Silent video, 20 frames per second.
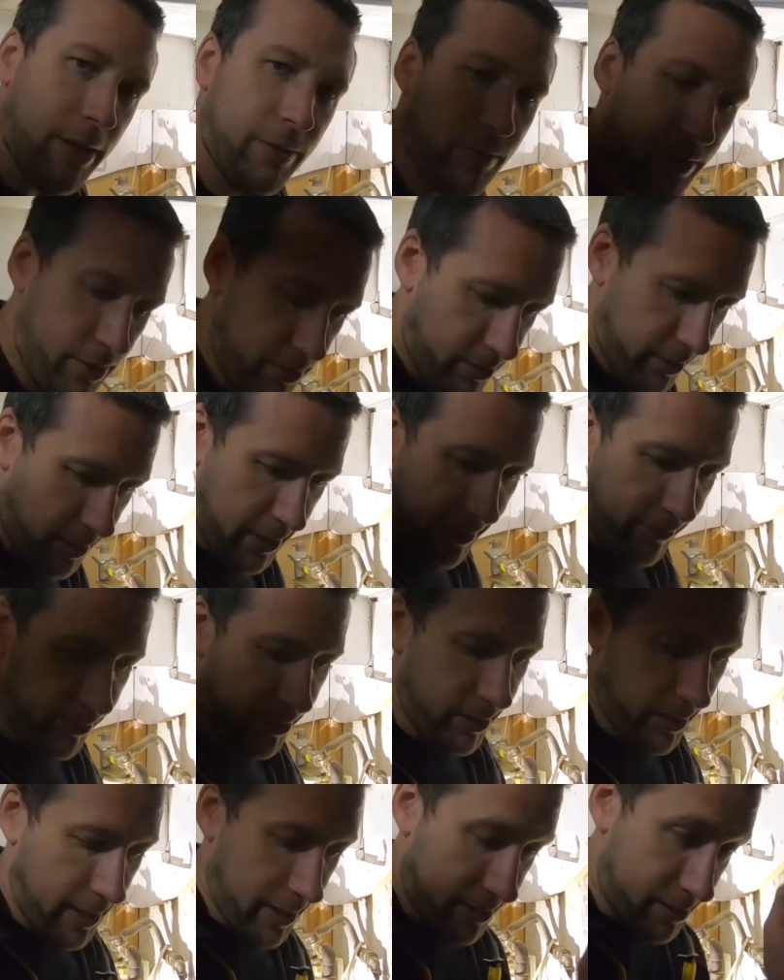know, when you think
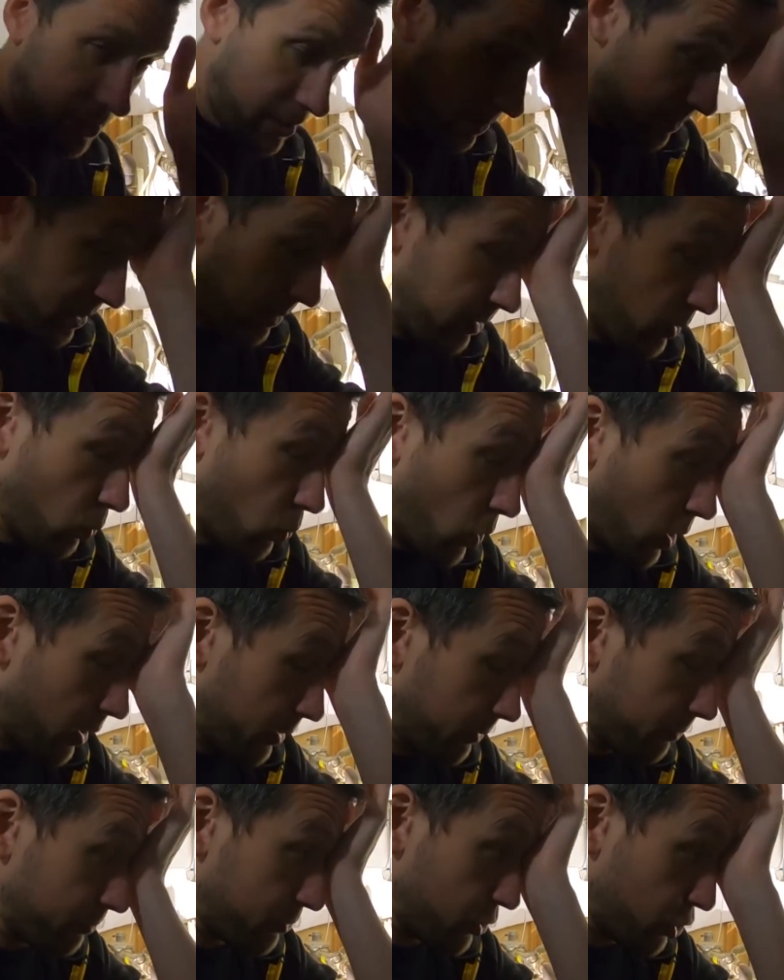everything has like maybe
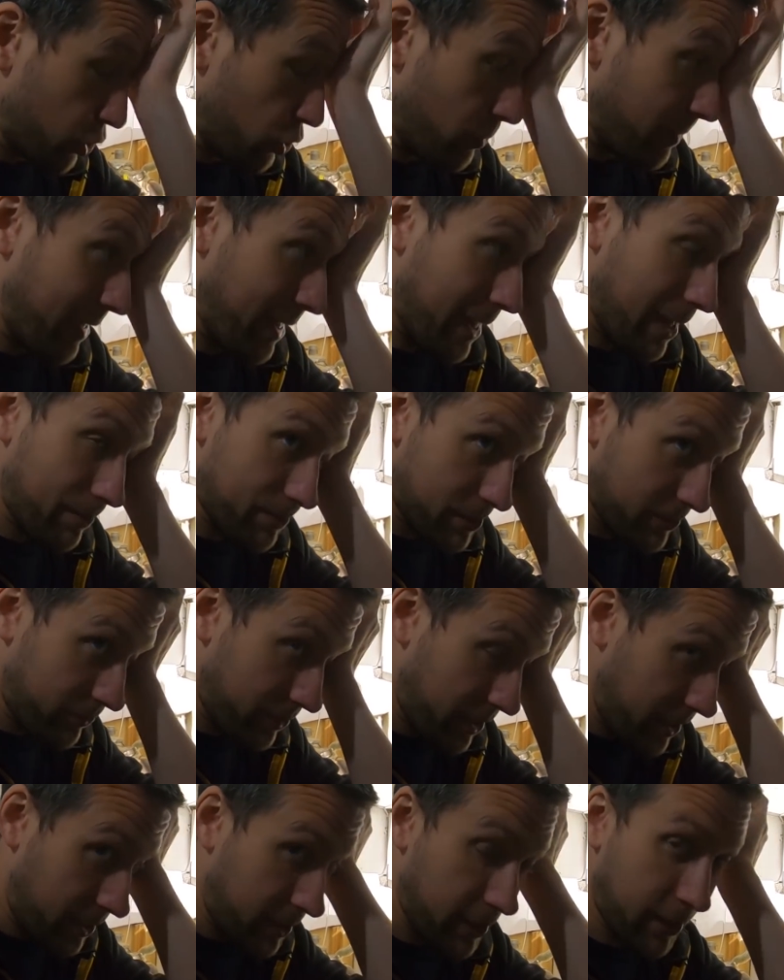1-2 milliamps of
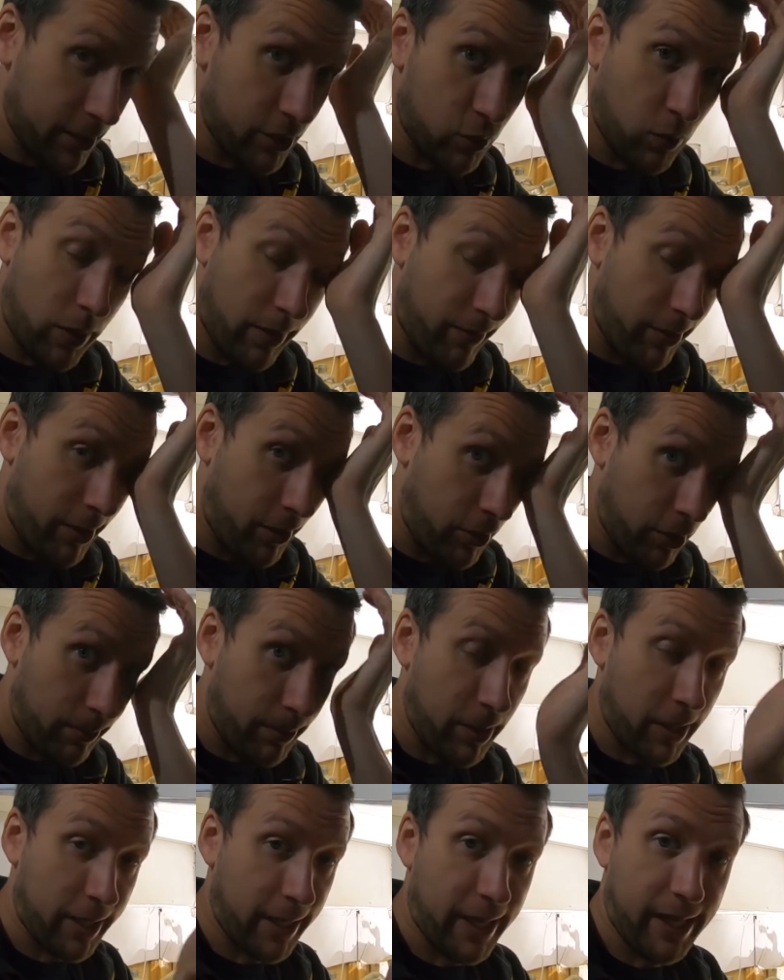leakage, well, you've only got to
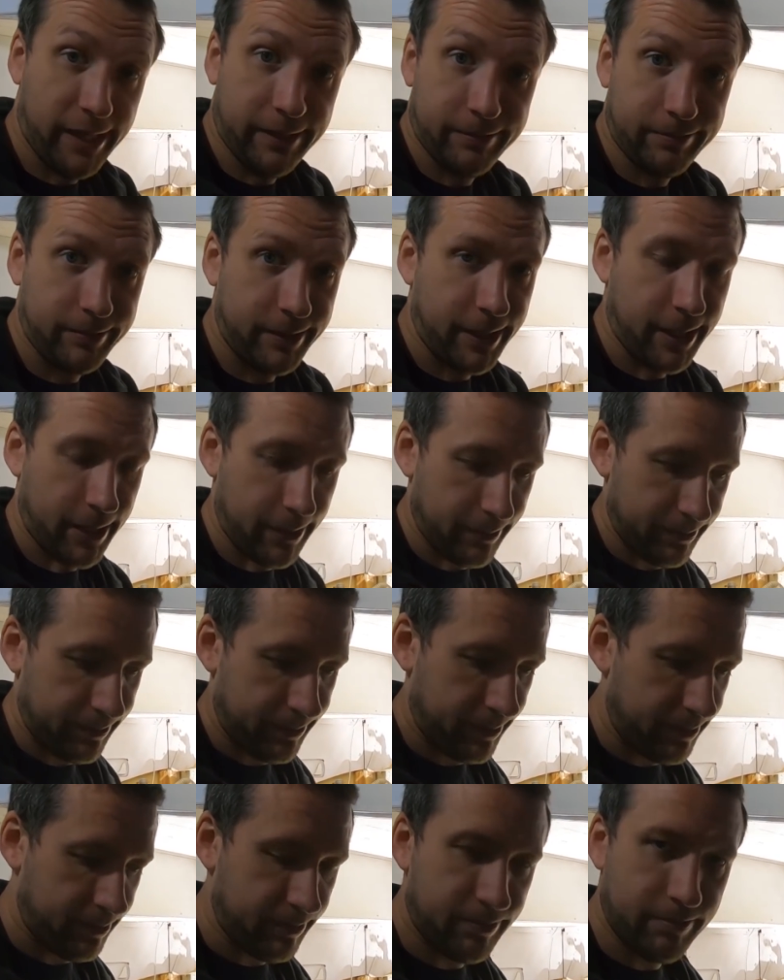plug in, you know,
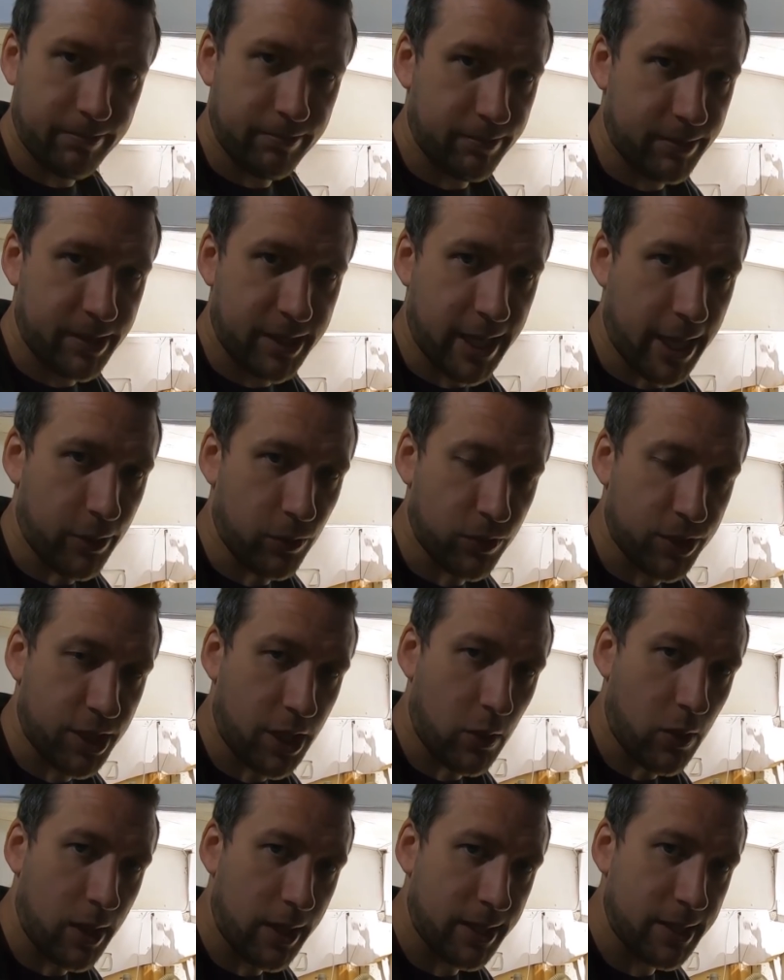10 or
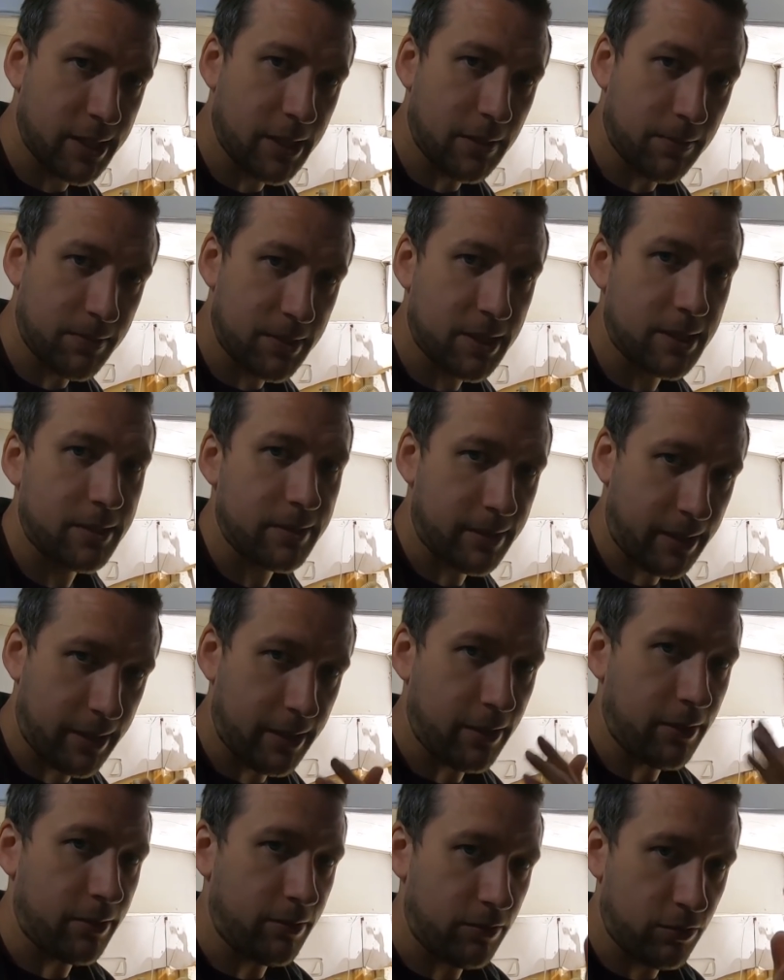so items,
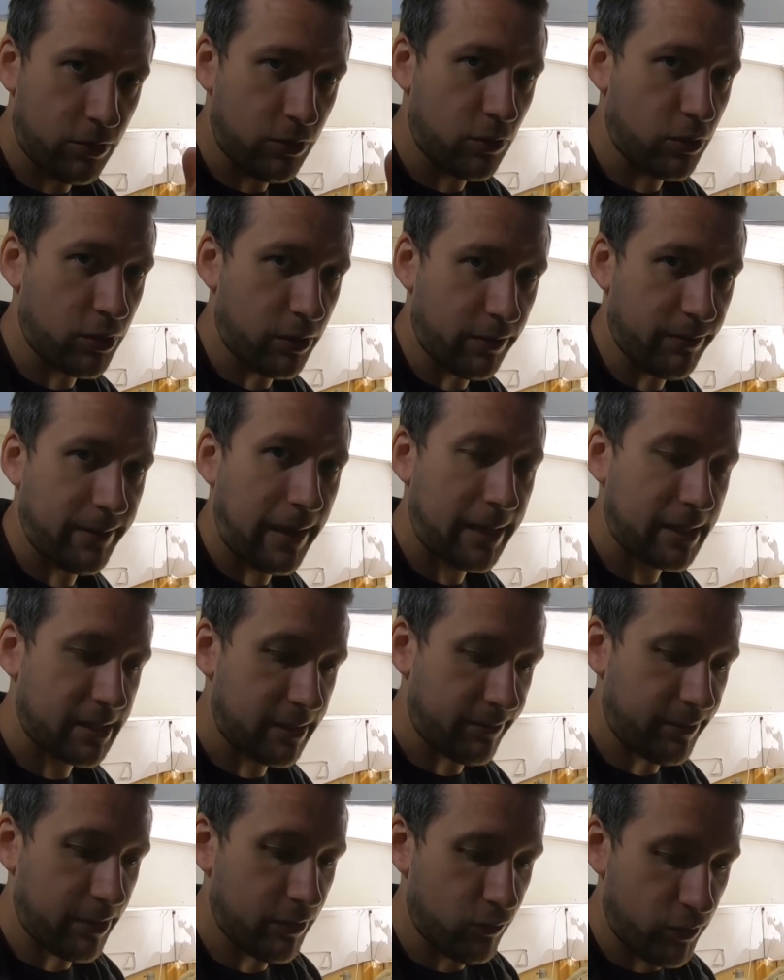and you could
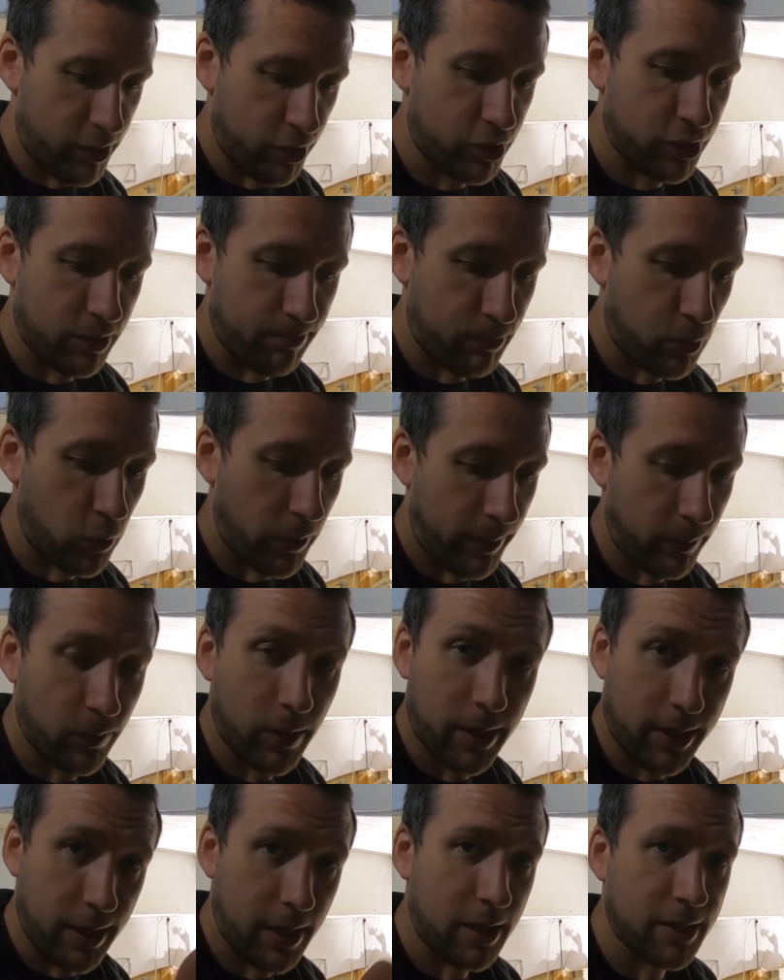effectively reach the point
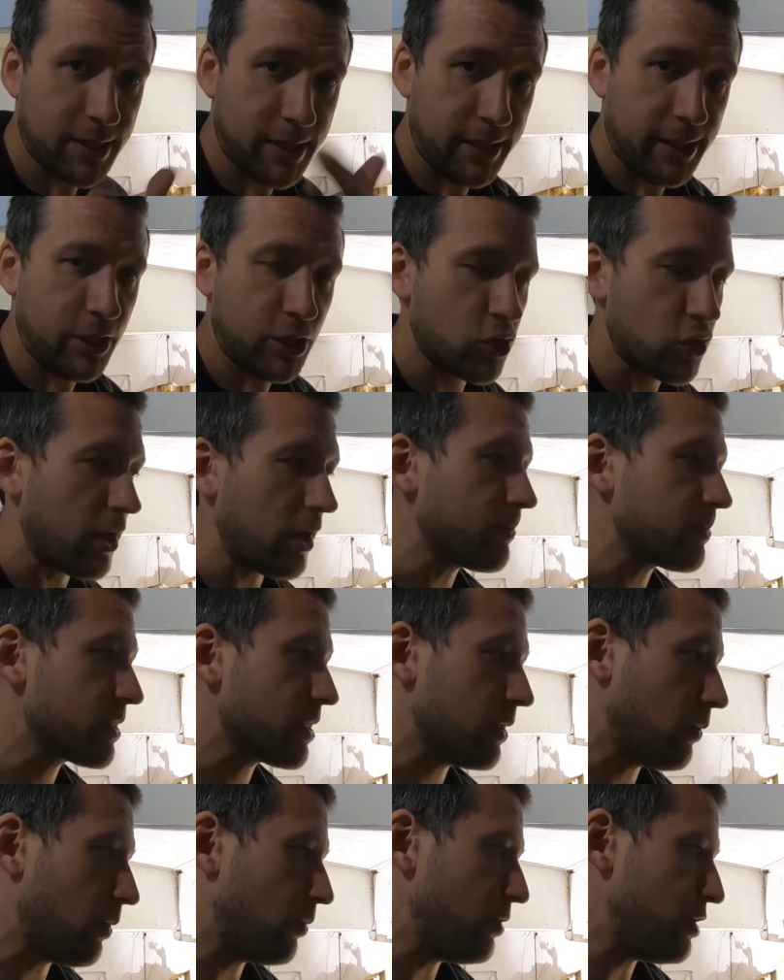where the RCD trips.
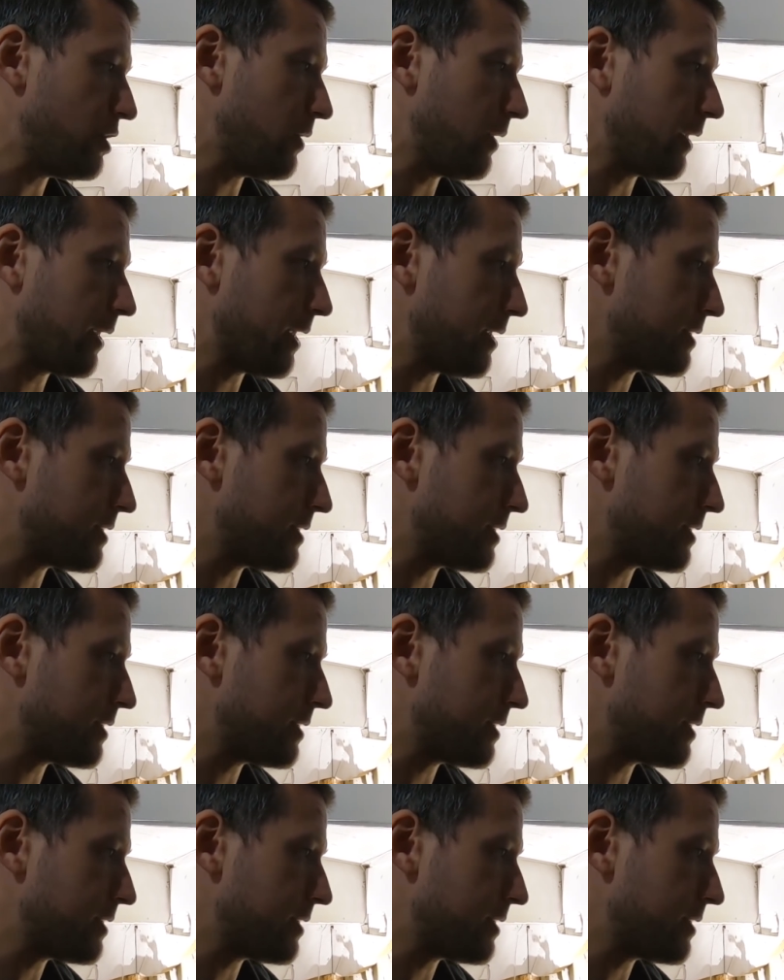So what we're doing